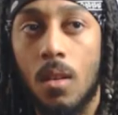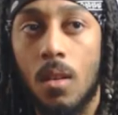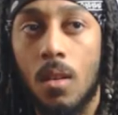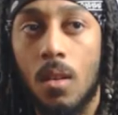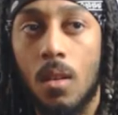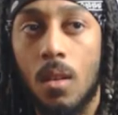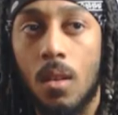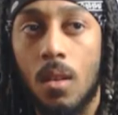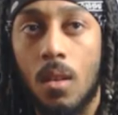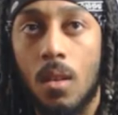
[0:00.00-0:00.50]

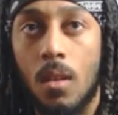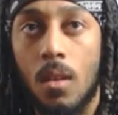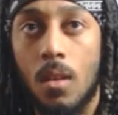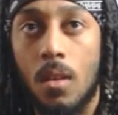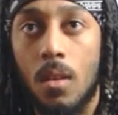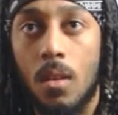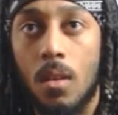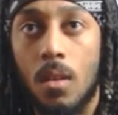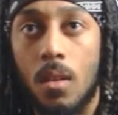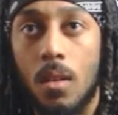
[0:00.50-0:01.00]

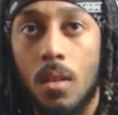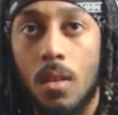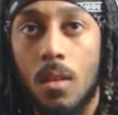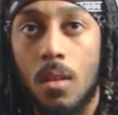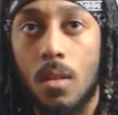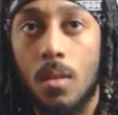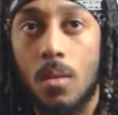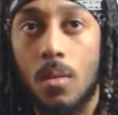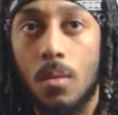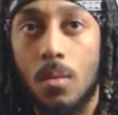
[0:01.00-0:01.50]

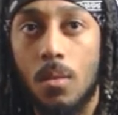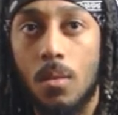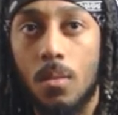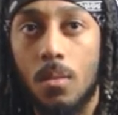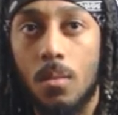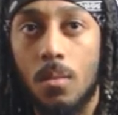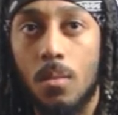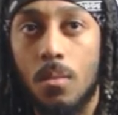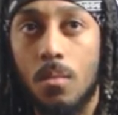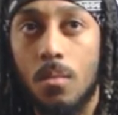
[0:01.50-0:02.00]

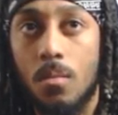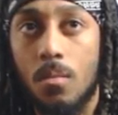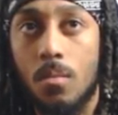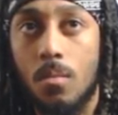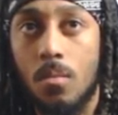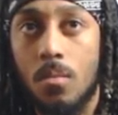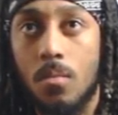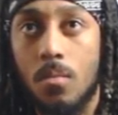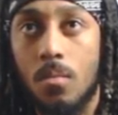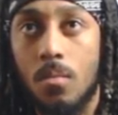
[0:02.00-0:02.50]

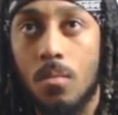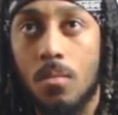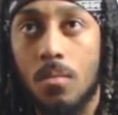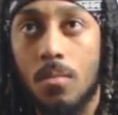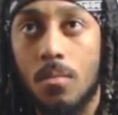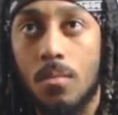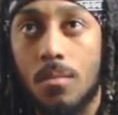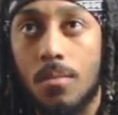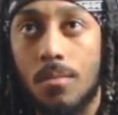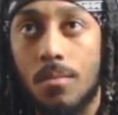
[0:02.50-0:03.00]

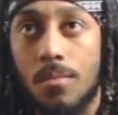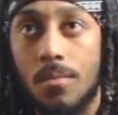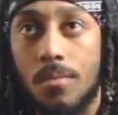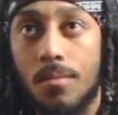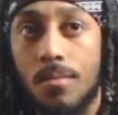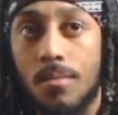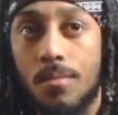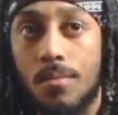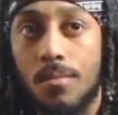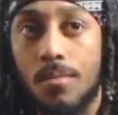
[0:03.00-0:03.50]

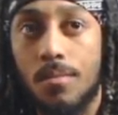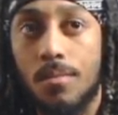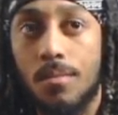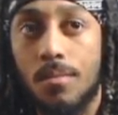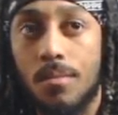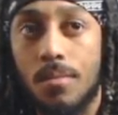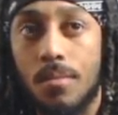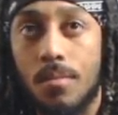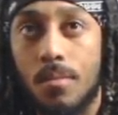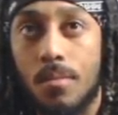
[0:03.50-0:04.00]

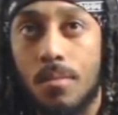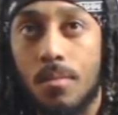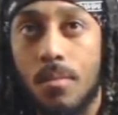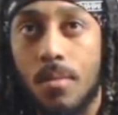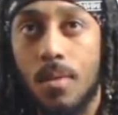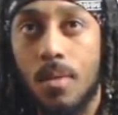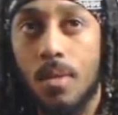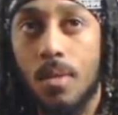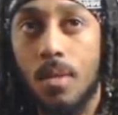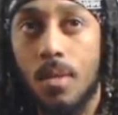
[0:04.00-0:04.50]

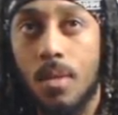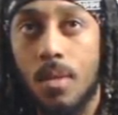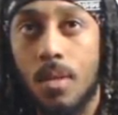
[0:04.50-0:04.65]
(no one is talking)